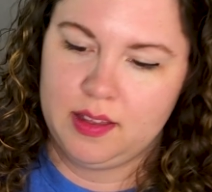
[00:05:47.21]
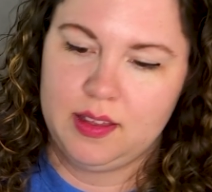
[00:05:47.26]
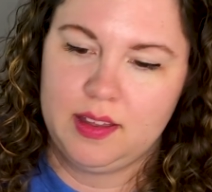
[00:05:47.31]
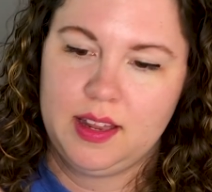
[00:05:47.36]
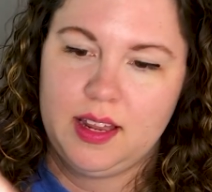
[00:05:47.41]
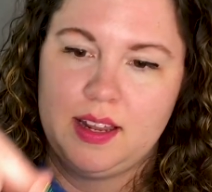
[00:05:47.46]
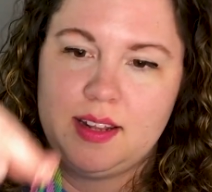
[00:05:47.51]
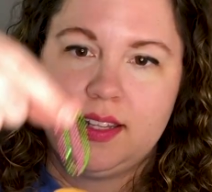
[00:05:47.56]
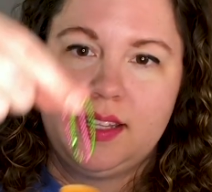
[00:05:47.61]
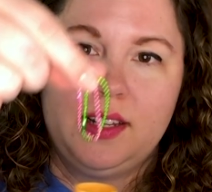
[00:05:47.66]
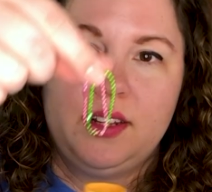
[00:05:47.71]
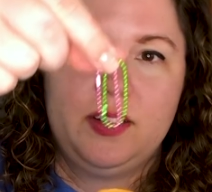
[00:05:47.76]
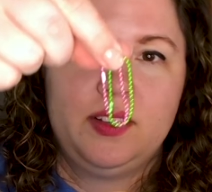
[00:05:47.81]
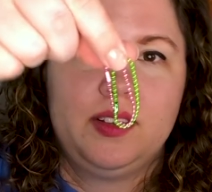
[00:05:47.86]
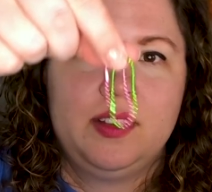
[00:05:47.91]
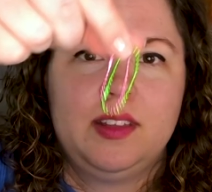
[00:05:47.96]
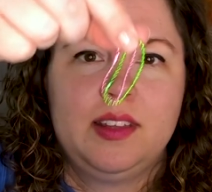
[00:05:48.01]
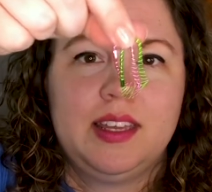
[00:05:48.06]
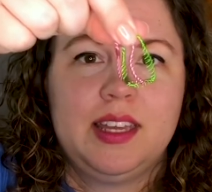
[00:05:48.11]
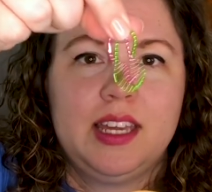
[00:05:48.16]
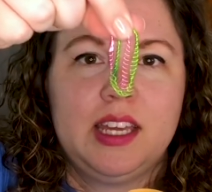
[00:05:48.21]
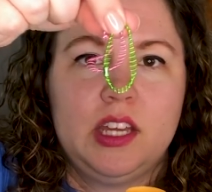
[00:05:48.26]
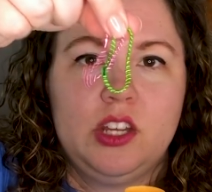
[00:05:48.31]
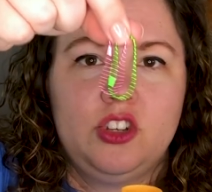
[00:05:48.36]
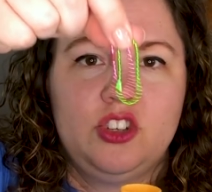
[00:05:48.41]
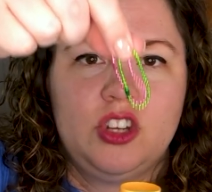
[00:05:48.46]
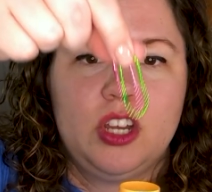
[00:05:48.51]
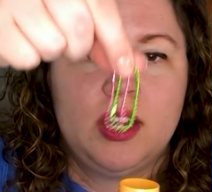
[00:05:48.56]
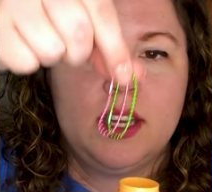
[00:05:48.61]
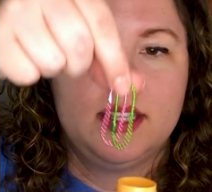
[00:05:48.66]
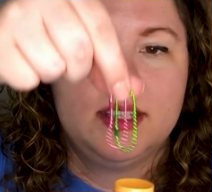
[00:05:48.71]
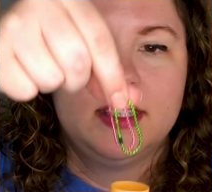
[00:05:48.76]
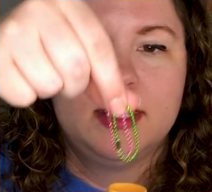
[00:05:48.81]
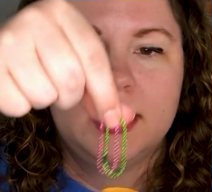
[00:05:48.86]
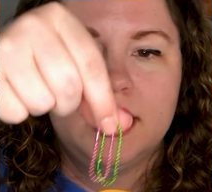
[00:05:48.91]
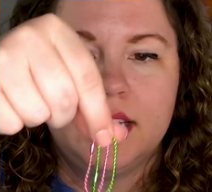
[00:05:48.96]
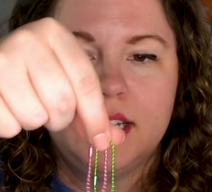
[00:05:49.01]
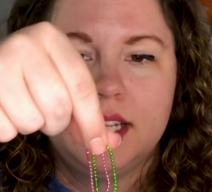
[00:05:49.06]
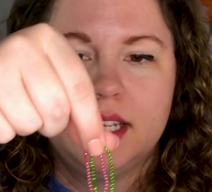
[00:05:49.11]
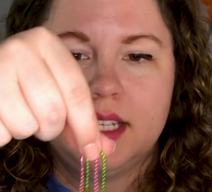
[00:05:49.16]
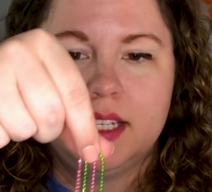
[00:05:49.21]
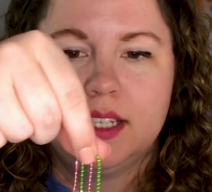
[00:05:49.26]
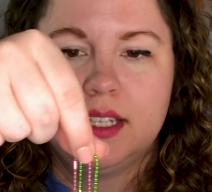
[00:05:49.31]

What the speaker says: has the little keychains in it.